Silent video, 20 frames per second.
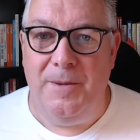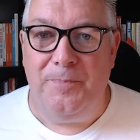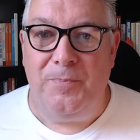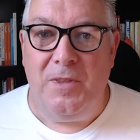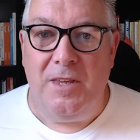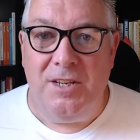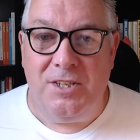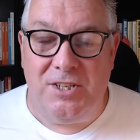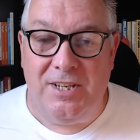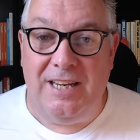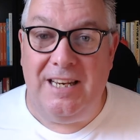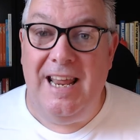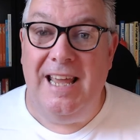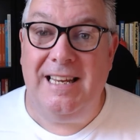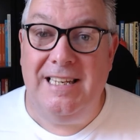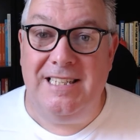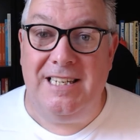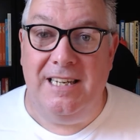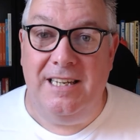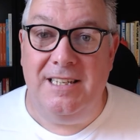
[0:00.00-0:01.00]

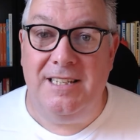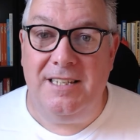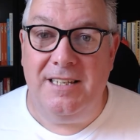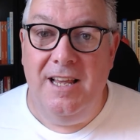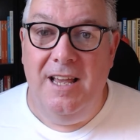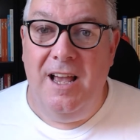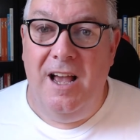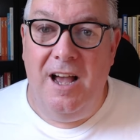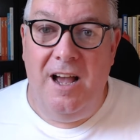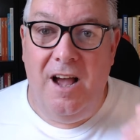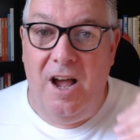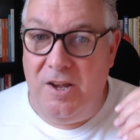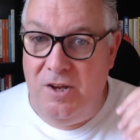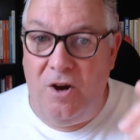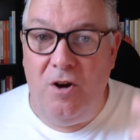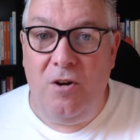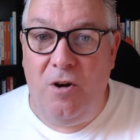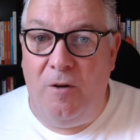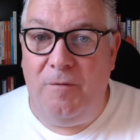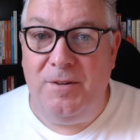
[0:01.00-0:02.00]
selected a young
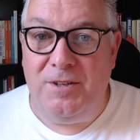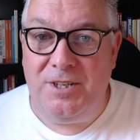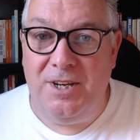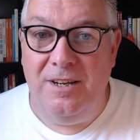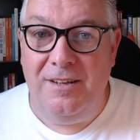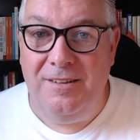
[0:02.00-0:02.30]
officer,